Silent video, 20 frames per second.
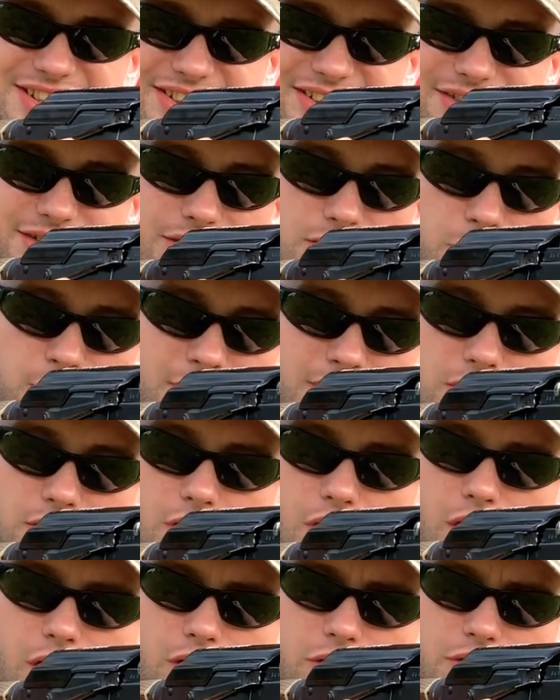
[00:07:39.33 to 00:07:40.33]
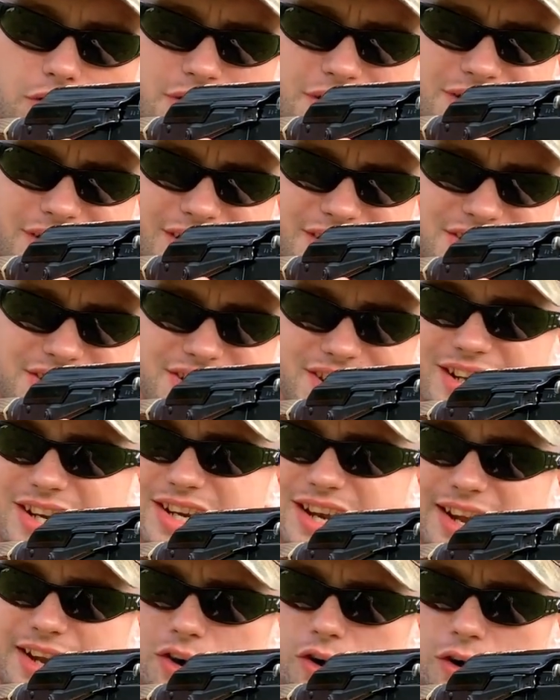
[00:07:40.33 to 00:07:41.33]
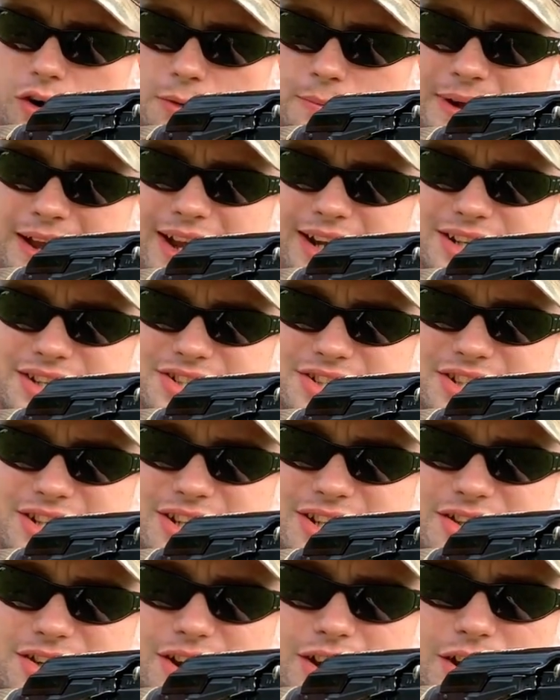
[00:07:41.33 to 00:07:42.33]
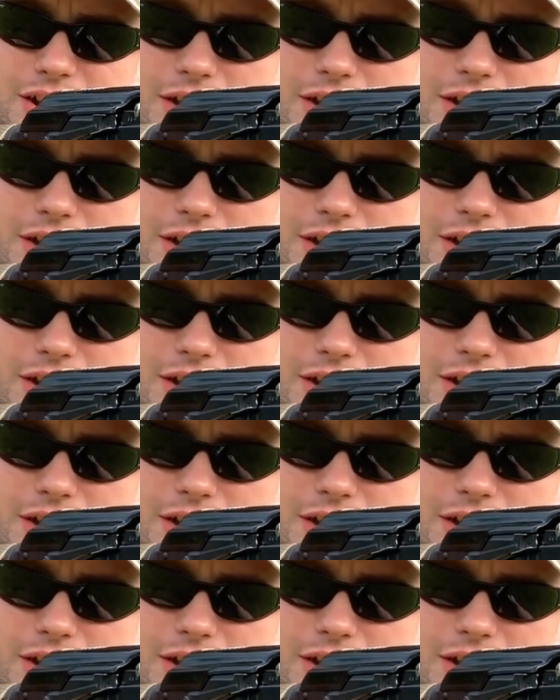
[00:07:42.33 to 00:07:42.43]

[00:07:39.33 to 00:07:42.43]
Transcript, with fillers: is a little bit longer than let's say an AR magazine,